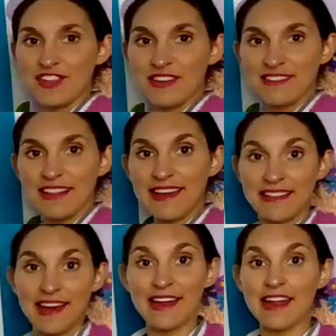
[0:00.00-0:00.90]
Just
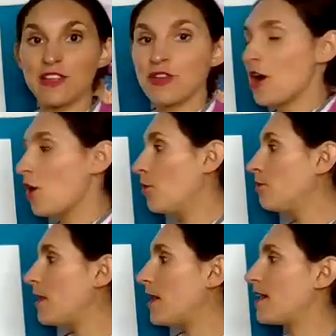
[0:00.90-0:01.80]
like that. And
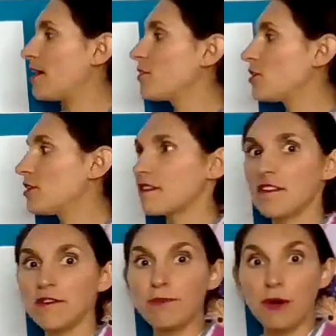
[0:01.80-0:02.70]
on mine, I've got lots of
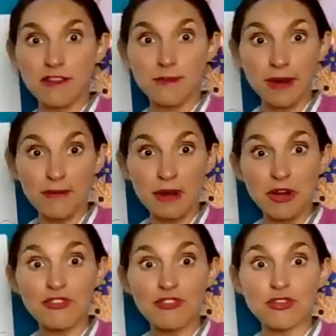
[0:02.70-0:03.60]
spots, but I'm
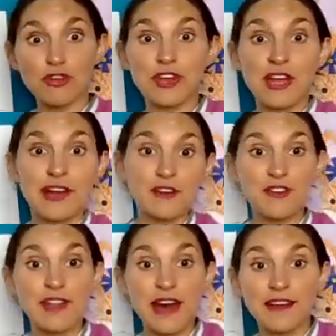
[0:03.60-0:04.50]
going to show you how to
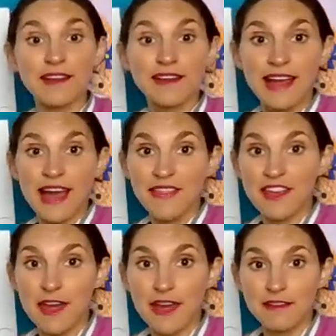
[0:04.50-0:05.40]
do that at
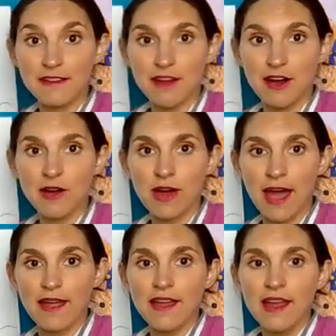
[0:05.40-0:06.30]
the end. Okay.
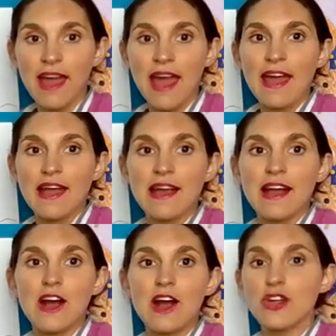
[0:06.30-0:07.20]

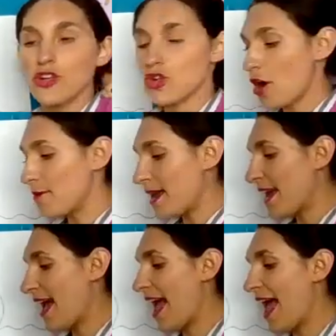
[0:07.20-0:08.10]
Show
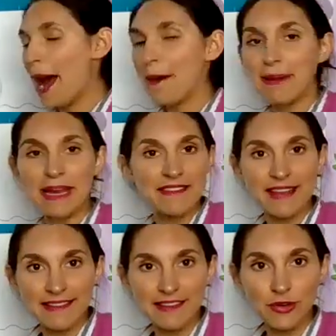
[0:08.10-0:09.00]
me how many
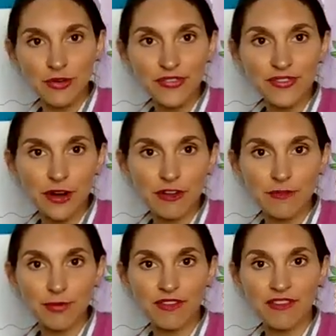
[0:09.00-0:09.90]
tentacles
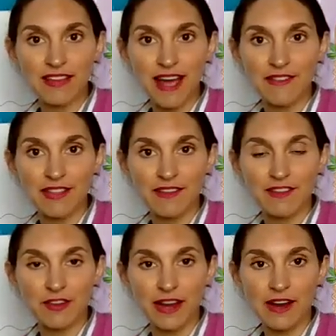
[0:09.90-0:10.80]
octopuses have in the
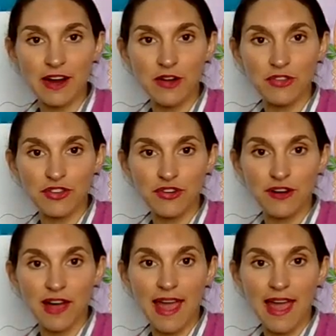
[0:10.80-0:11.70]
screen. Hold
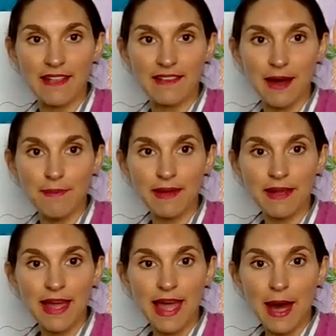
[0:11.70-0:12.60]
your hands up.
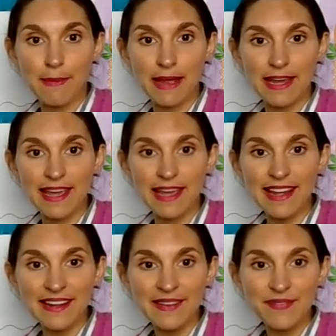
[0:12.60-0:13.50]
How many?
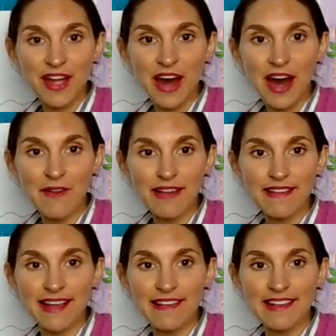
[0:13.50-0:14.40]
Ari
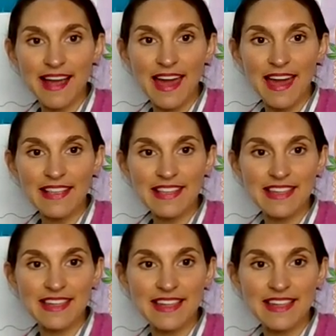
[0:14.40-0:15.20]
says 8.